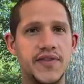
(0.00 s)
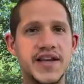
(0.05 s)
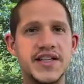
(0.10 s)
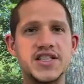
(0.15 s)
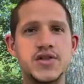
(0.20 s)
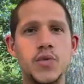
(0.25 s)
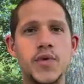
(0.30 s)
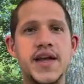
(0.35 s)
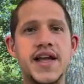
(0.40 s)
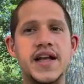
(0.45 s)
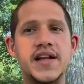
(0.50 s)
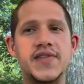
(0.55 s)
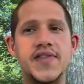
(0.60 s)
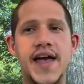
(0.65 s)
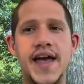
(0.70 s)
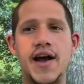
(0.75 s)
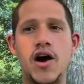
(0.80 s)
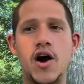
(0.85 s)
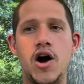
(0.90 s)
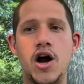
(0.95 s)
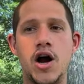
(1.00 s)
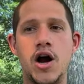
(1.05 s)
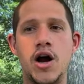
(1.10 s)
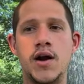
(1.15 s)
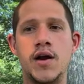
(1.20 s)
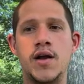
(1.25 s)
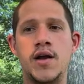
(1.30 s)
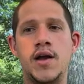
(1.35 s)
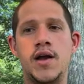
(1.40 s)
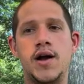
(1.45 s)
This week they
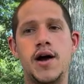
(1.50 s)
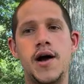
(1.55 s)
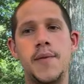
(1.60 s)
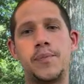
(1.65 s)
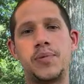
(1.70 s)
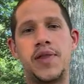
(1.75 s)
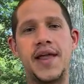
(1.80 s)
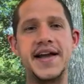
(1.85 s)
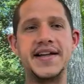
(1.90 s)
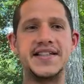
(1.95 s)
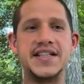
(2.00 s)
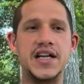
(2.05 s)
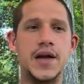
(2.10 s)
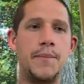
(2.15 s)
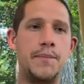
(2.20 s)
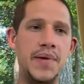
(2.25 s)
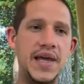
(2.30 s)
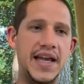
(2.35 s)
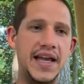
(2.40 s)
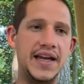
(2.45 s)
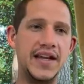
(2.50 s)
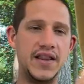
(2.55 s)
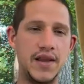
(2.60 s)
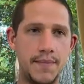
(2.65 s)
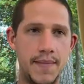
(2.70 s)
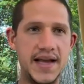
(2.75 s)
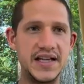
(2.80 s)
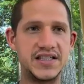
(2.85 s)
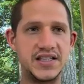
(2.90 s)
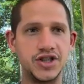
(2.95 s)
are I'm um, planting a bean in the
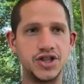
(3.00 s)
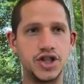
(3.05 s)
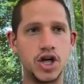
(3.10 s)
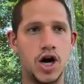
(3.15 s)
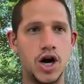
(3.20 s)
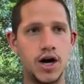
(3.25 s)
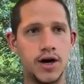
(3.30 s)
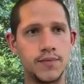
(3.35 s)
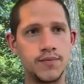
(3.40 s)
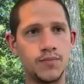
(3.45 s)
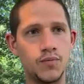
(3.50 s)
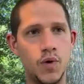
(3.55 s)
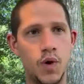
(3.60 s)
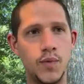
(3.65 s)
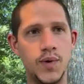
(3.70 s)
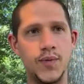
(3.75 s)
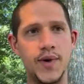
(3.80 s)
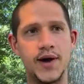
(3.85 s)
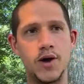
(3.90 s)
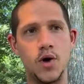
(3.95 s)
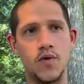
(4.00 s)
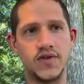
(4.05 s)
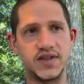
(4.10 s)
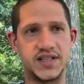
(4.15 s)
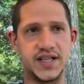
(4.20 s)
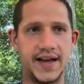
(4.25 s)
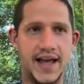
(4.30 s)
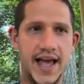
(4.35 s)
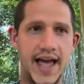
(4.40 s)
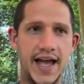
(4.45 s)
mason jar, what we went over
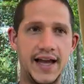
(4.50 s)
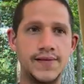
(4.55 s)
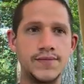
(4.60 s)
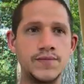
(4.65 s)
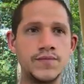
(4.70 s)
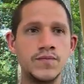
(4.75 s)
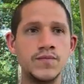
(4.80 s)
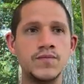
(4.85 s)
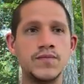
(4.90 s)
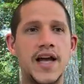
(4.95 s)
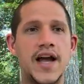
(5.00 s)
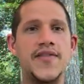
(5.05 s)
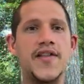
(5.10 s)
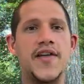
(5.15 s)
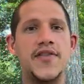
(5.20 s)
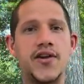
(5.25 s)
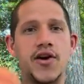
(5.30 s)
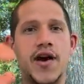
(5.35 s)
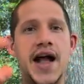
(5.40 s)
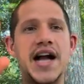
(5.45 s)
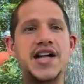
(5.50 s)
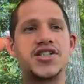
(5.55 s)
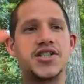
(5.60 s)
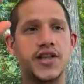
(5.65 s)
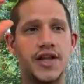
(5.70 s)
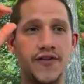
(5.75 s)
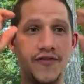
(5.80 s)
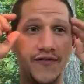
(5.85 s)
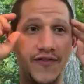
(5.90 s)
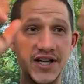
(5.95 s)
today, and then they're
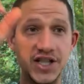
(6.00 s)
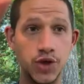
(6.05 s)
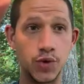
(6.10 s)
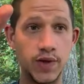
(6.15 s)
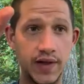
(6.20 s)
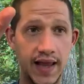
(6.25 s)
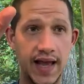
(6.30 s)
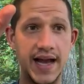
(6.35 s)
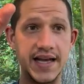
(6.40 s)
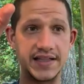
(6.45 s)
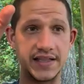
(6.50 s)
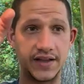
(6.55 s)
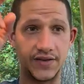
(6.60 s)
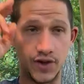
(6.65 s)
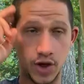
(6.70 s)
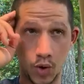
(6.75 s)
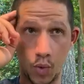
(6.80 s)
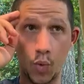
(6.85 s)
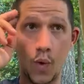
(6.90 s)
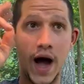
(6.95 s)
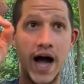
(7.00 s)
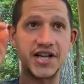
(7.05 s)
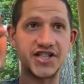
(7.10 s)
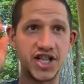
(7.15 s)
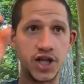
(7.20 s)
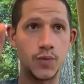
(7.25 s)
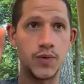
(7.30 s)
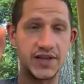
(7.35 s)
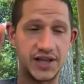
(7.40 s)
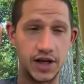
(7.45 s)
actually visualizing, they're
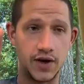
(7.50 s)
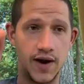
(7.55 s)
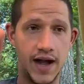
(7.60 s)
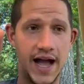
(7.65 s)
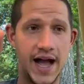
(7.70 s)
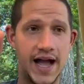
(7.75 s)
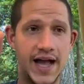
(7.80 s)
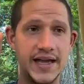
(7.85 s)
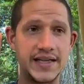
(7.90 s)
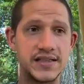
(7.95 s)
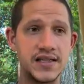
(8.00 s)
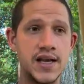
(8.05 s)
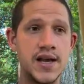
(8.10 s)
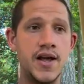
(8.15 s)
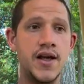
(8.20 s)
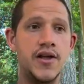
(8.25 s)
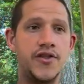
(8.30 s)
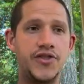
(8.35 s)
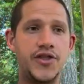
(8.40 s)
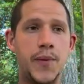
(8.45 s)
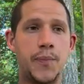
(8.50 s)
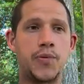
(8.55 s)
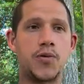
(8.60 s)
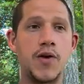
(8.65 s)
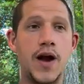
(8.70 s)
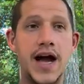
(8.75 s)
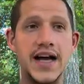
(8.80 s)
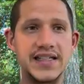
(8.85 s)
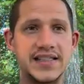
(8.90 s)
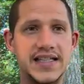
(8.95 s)
watching with their eyes the
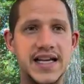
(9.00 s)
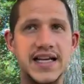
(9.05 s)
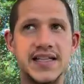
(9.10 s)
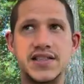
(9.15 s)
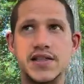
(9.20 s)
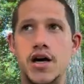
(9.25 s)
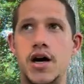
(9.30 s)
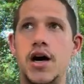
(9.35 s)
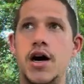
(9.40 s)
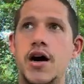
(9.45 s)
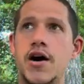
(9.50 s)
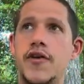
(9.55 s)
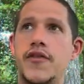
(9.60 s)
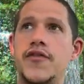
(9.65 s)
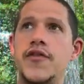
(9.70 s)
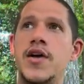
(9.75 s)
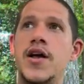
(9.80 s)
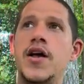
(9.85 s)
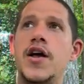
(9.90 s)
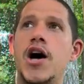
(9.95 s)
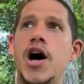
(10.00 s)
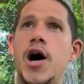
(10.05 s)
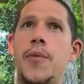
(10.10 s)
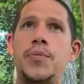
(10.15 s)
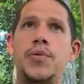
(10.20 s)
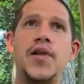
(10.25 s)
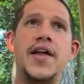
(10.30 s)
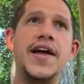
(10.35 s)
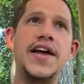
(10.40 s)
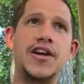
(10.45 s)
process of a
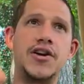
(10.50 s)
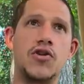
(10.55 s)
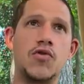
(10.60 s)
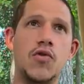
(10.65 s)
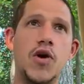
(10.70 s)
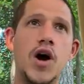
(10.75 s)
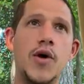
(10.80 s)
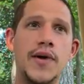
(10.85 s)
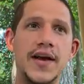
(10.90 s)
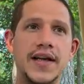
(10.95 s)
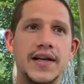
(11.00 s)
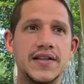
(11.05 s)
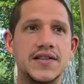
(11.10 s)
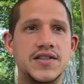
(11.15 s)
plant growing.